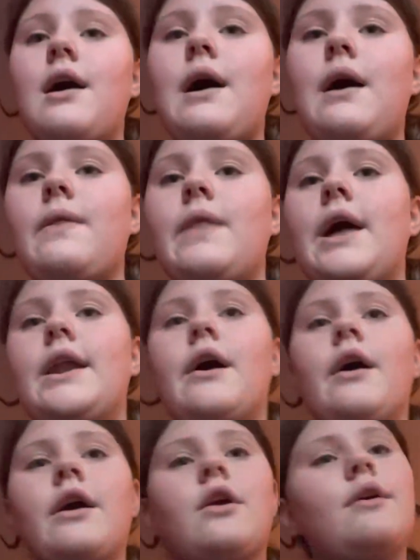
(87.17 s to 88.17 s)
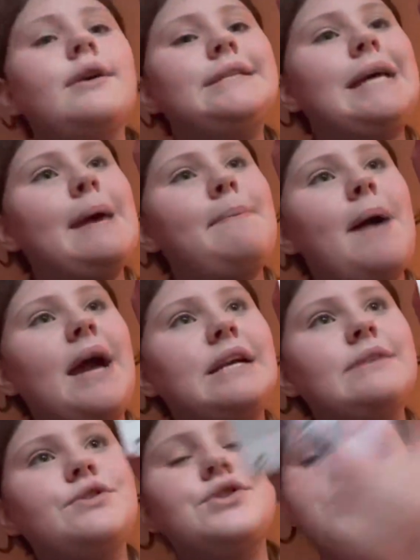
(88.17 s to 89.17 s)
And then I got a
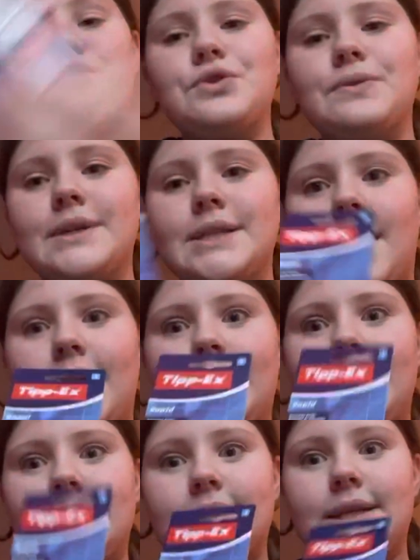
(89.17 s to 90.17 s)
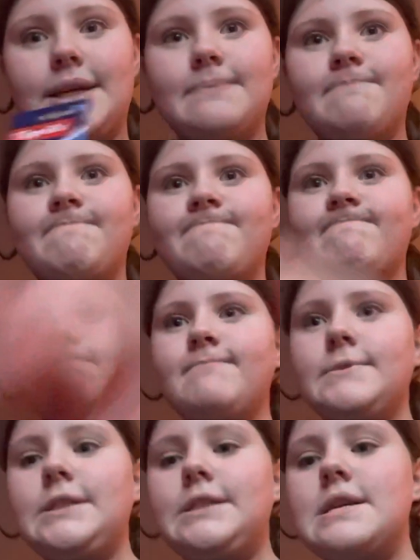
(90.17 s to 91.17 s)
Tippex for school because I needed it.
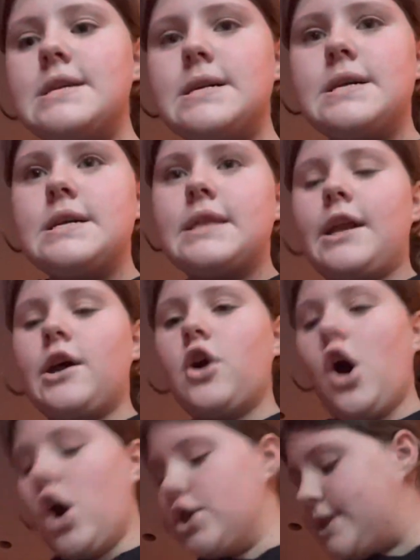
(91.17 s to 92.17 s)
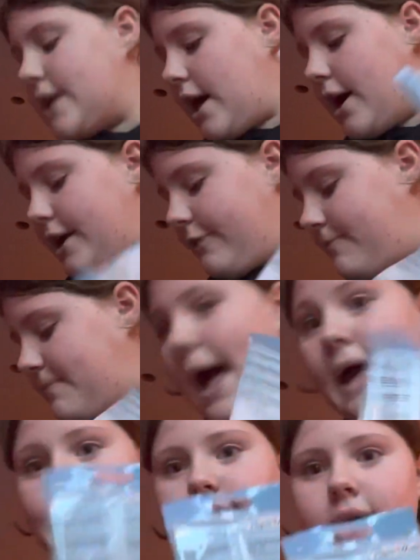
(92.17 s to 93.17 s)
Then I got a ton of
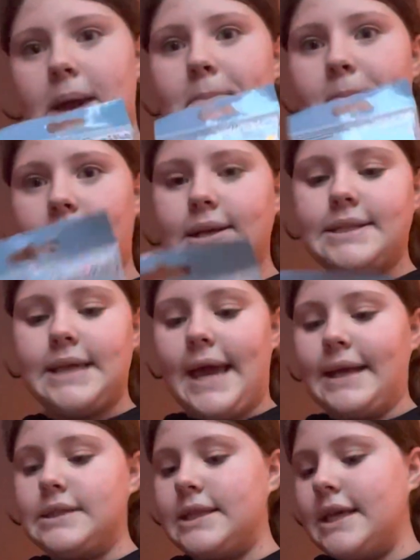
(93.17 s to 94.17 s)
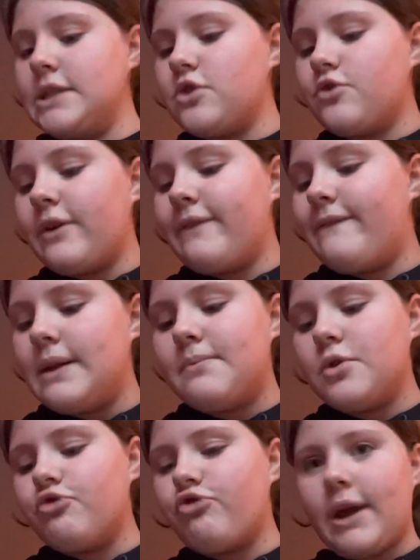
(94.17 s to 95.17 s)
pens, I must say. So these are
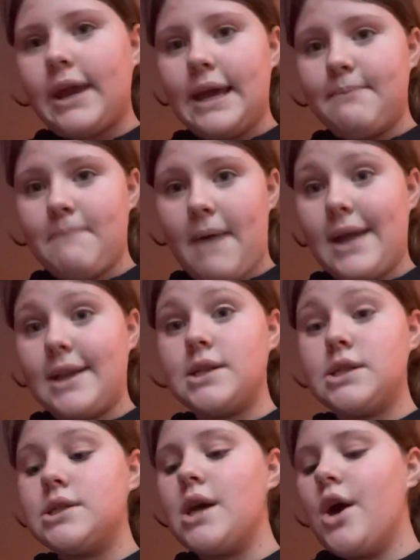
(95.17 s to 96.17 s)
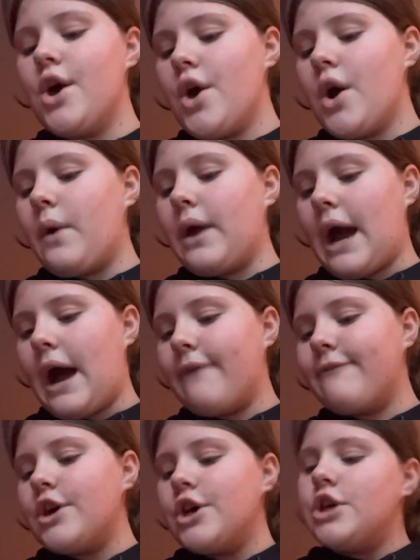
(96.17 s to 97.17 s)
refillable writing pens. We
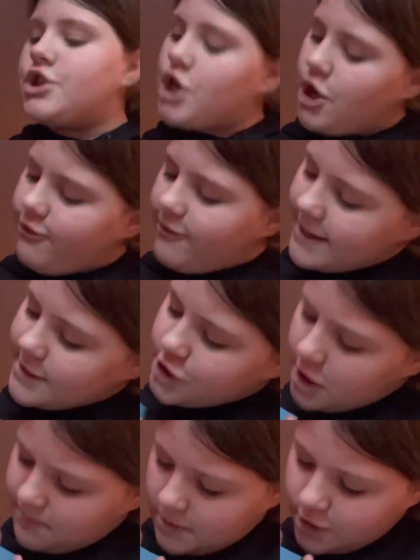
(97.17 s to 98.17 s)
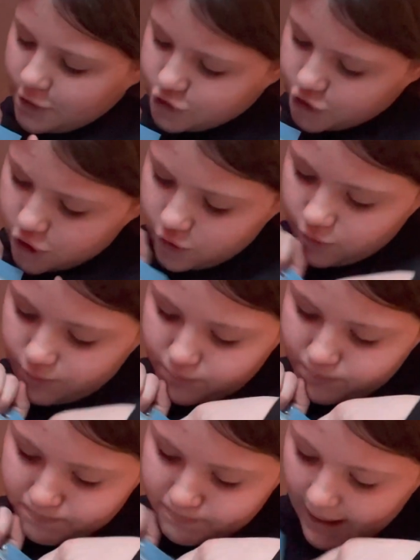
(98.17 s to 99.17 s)
have 2 red, 2 blue, 2
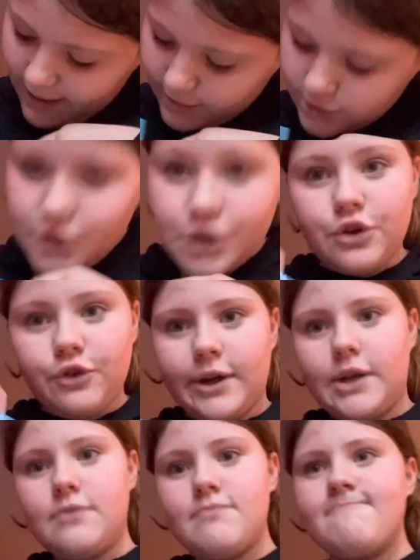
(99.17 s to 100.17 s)
black, 2 green.